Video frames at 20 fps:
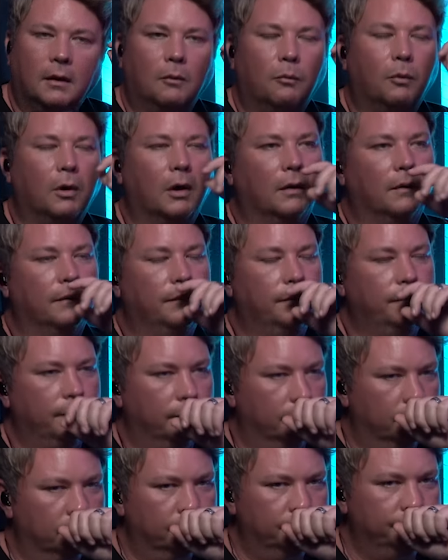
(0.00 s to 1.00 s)
Well,
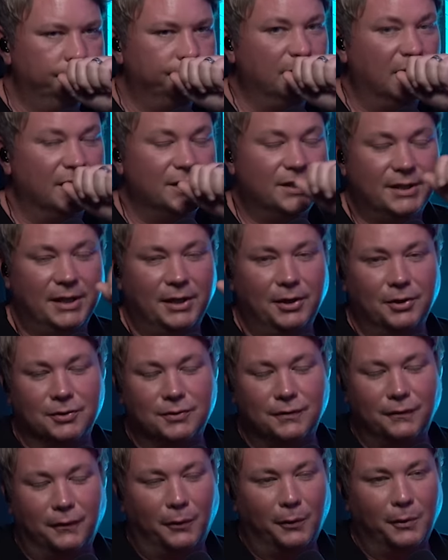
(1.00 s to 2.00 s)
a singer's
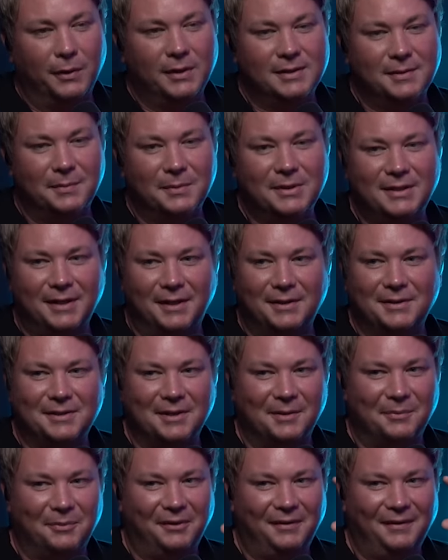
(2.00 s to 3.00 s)
voice, I'm gonna tell you
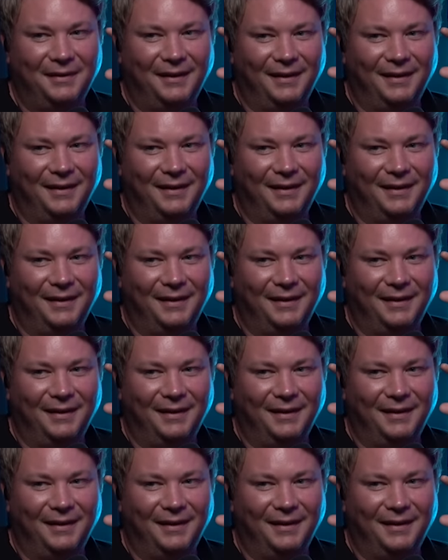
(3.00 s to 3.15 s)
something,